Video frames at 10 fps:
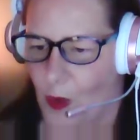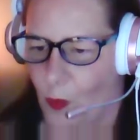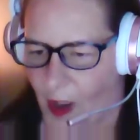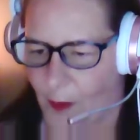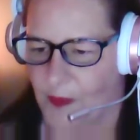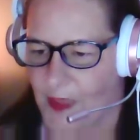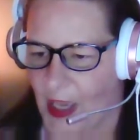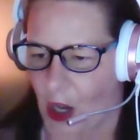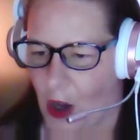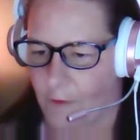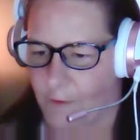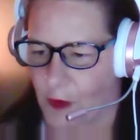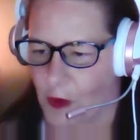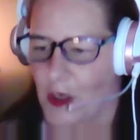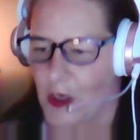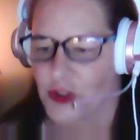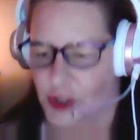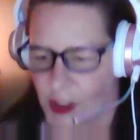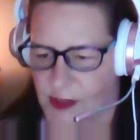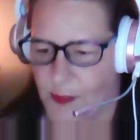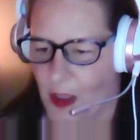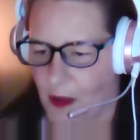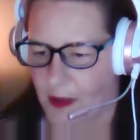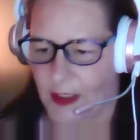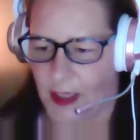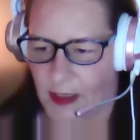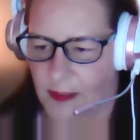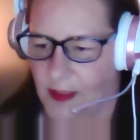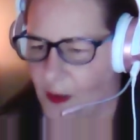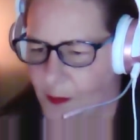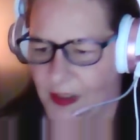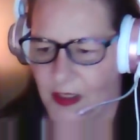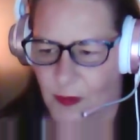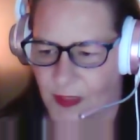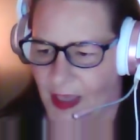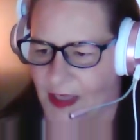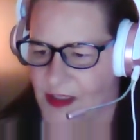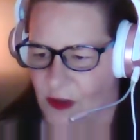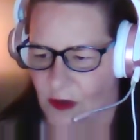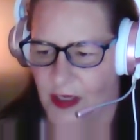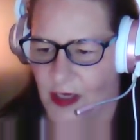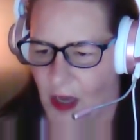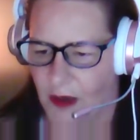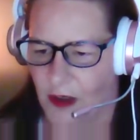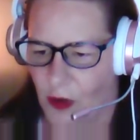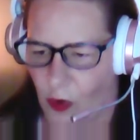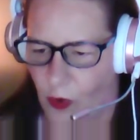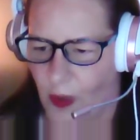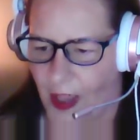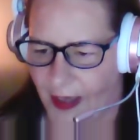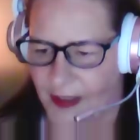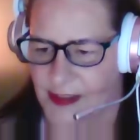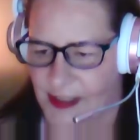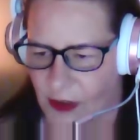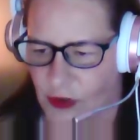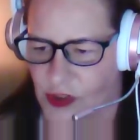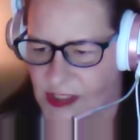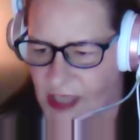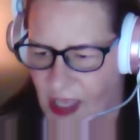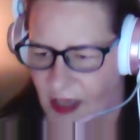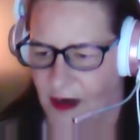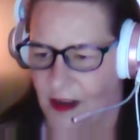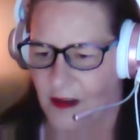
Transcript: Why would they offer Jezebel NK therapy with Hazel and not Nicole Atkinson and her son?